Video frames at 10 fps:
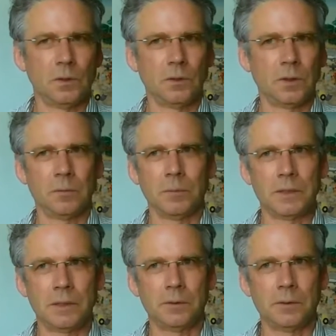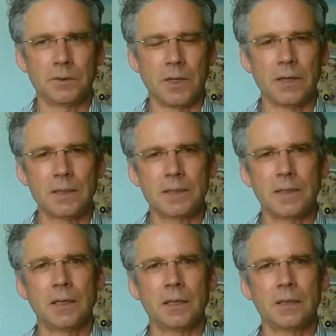look at material, to
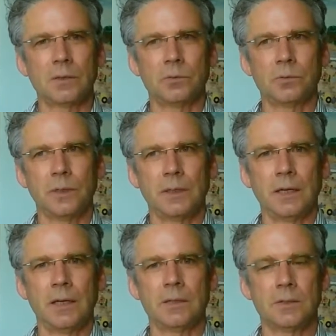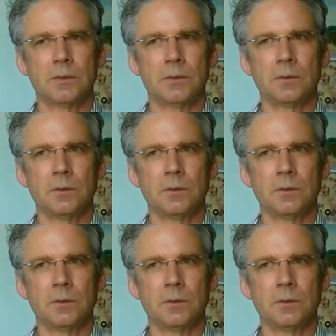understand it fully, and to